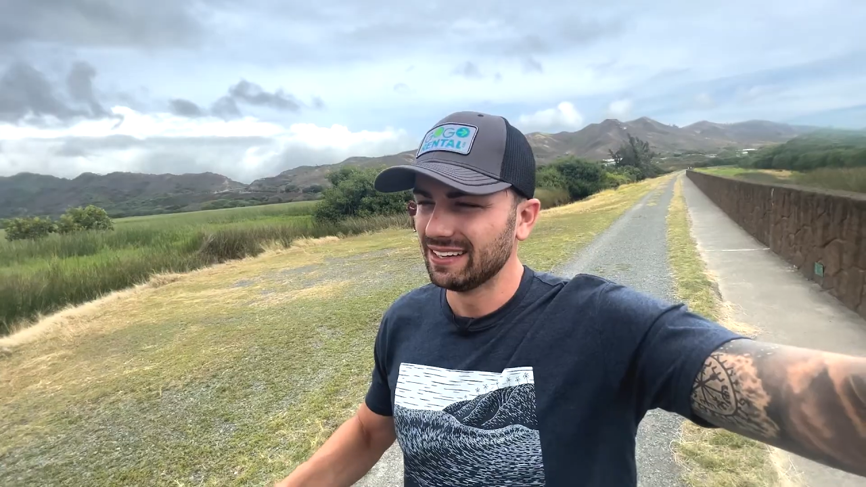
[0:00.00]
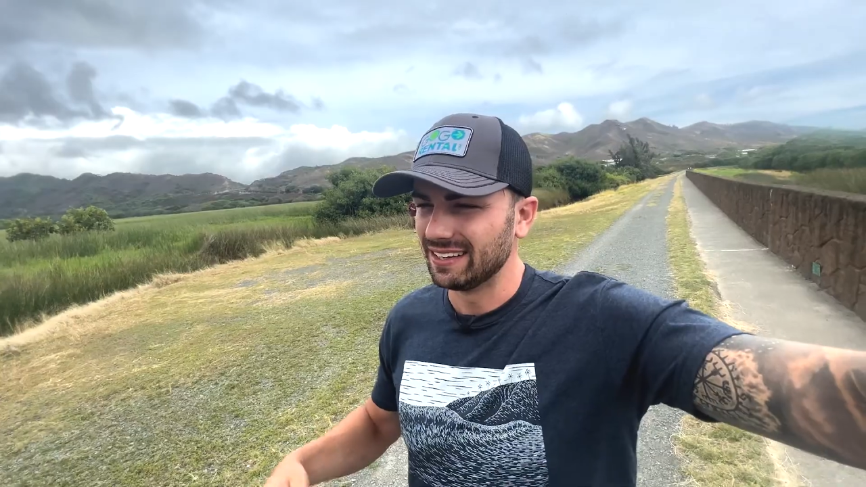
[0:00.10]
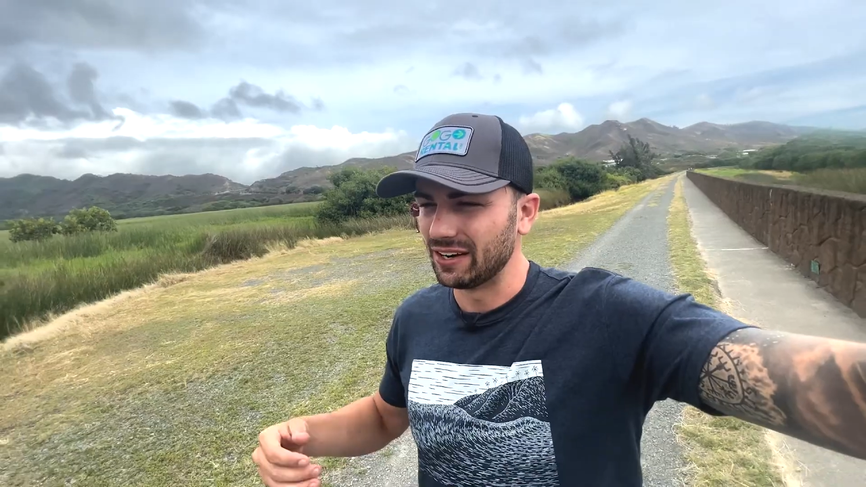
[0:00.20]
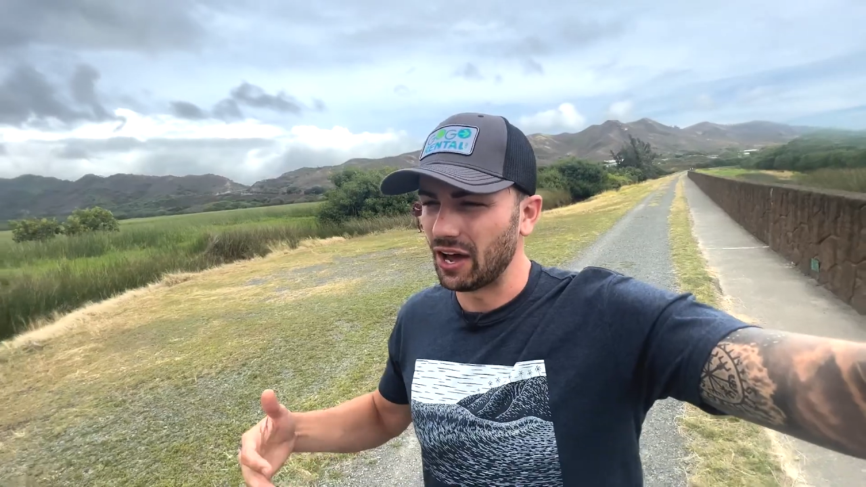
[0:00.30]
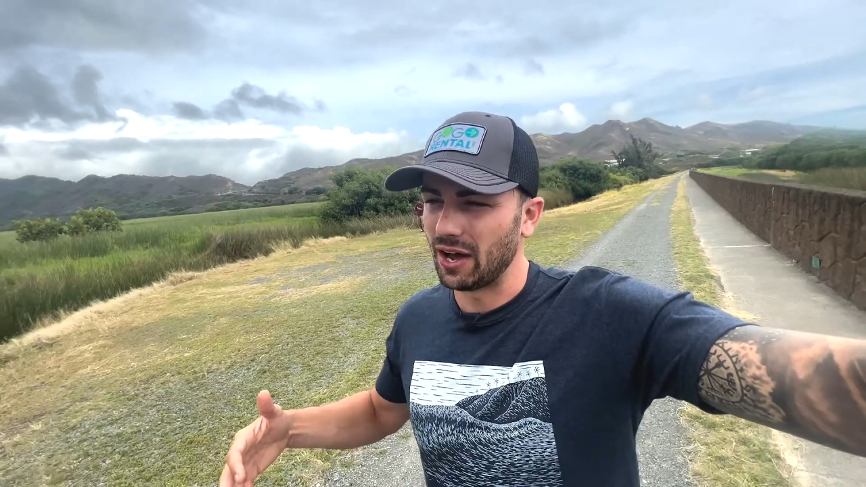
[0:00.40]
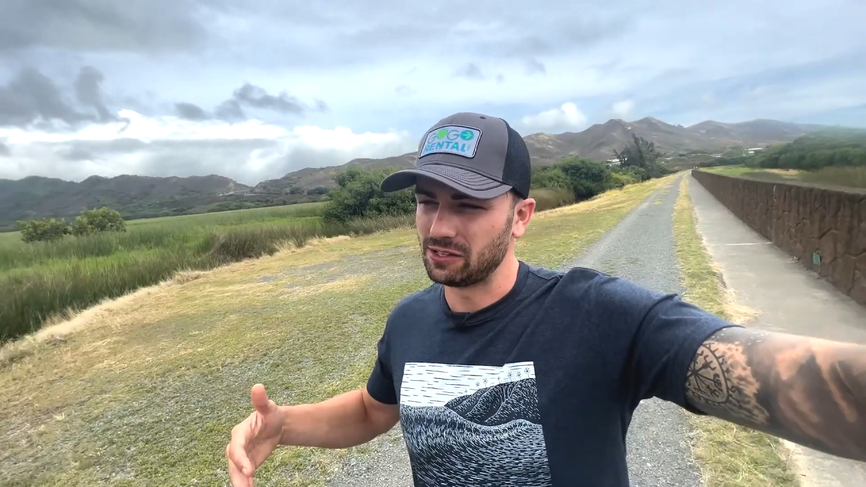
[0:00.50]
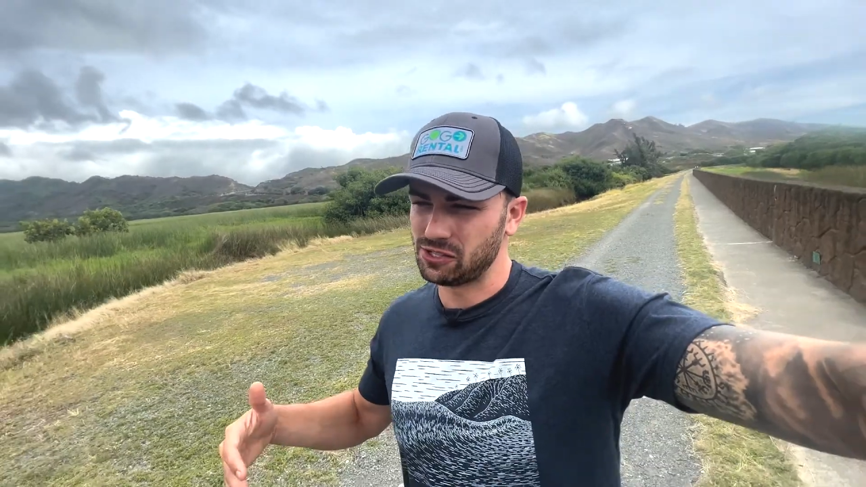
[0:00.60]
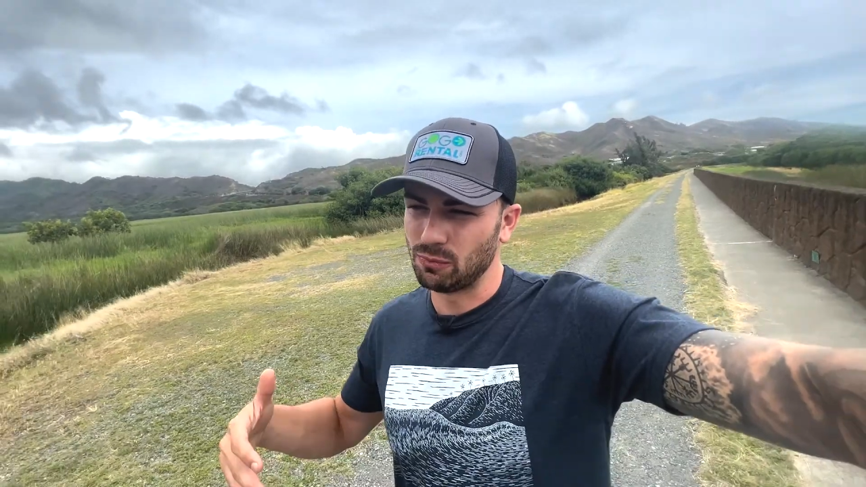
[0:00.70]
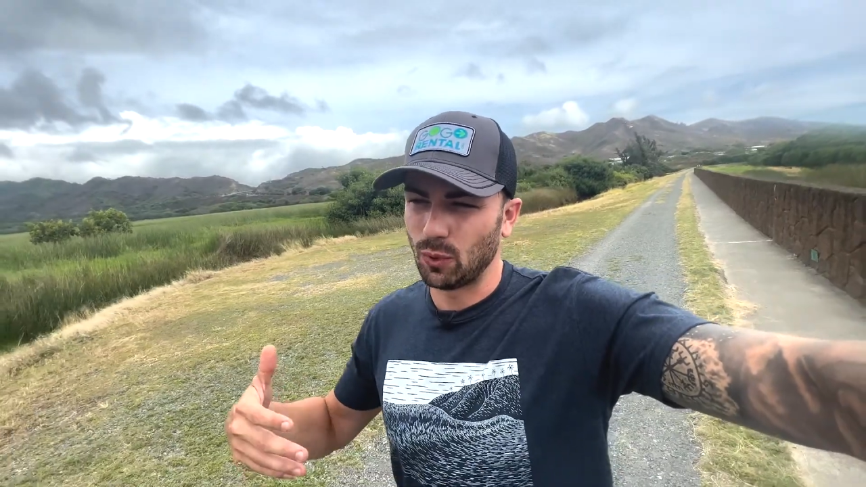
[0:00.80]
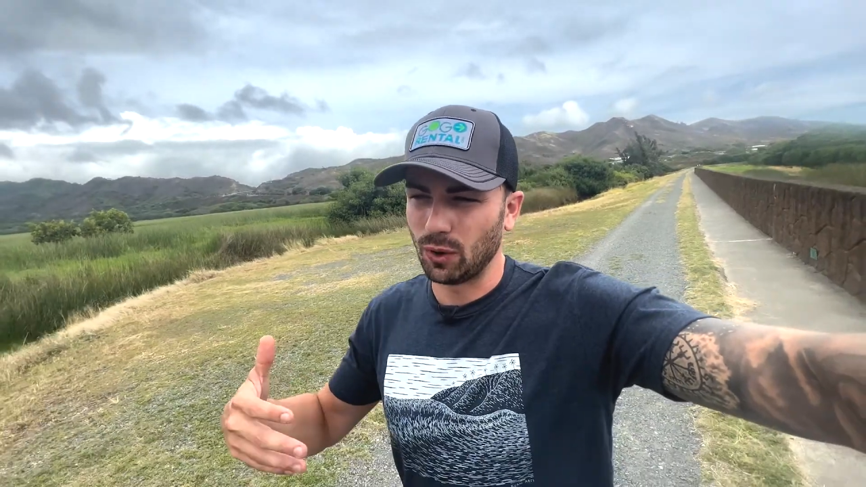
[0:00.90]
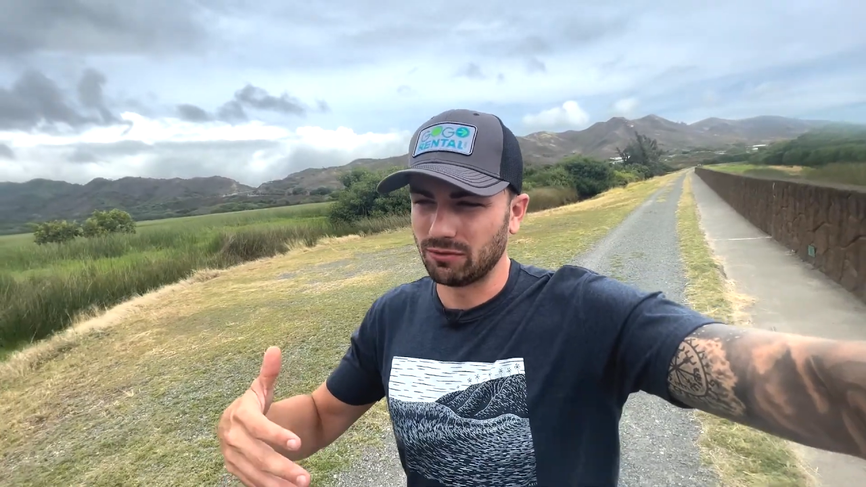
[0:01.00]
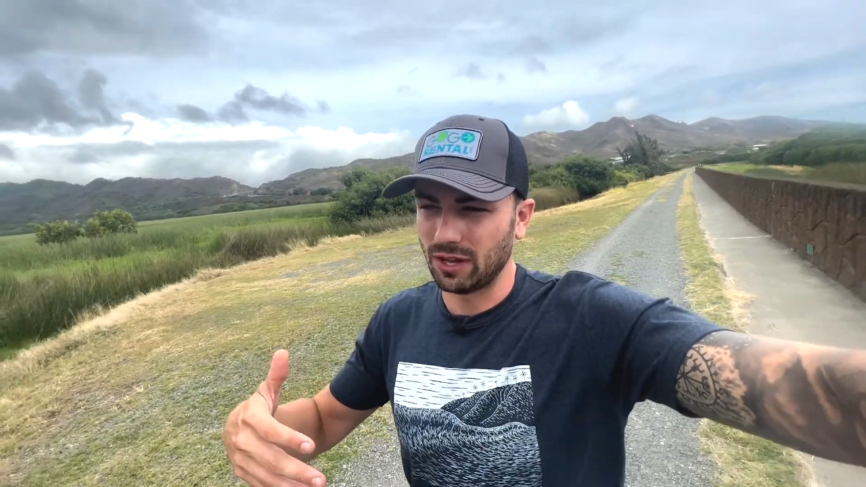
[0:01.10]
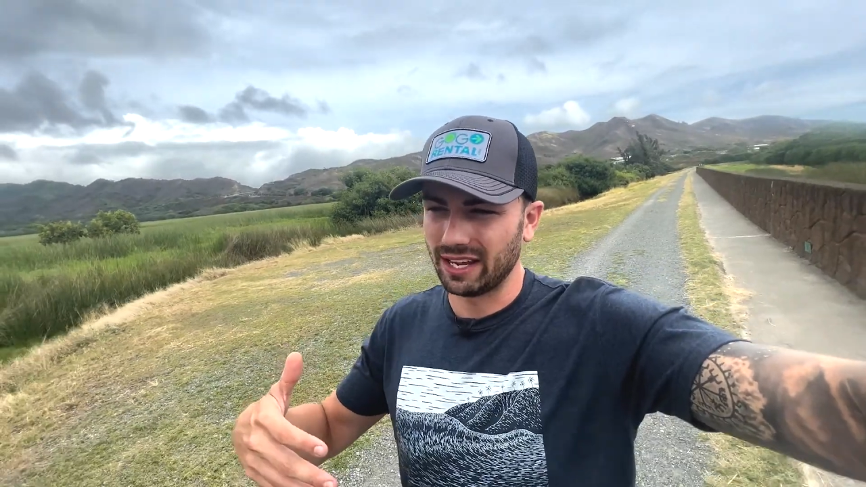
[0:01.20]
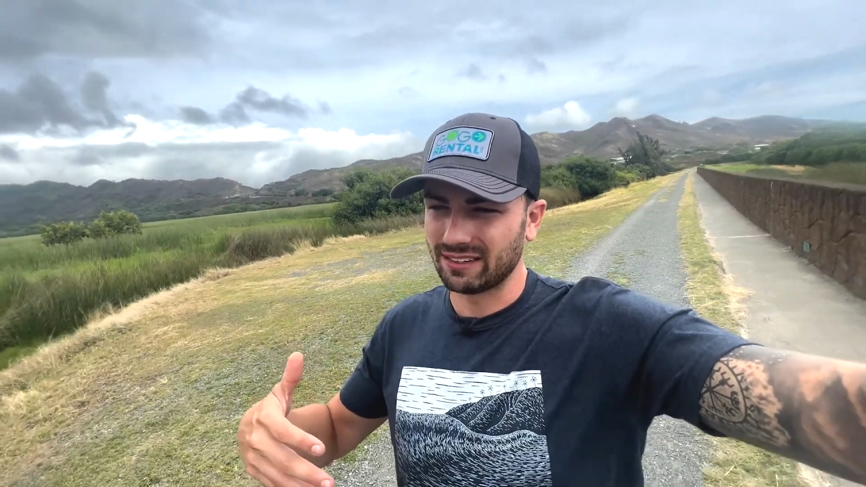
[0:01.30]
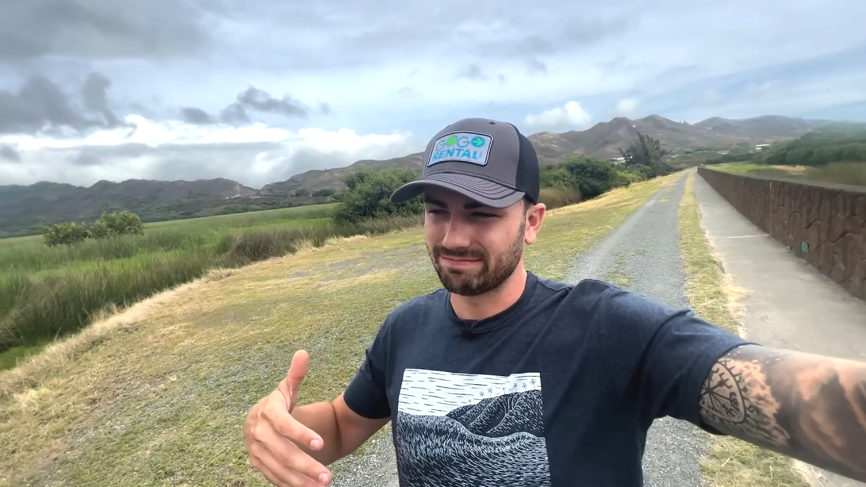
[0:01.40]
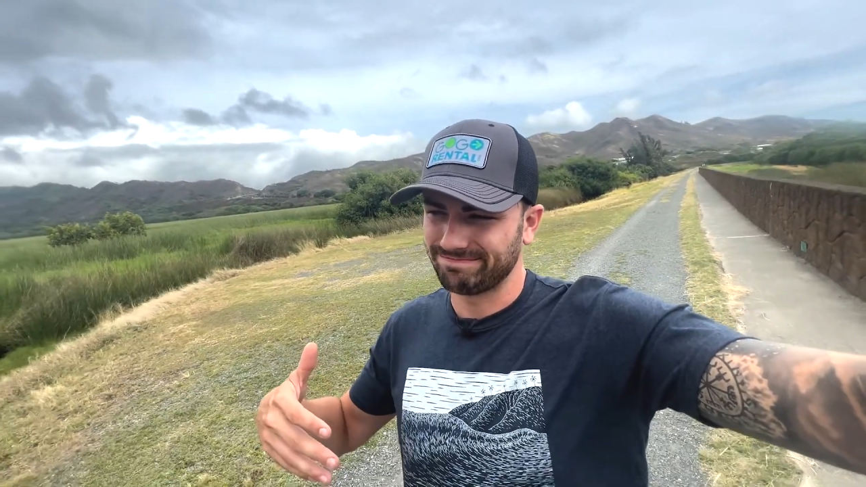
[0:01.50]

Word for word: Nah, it's more of like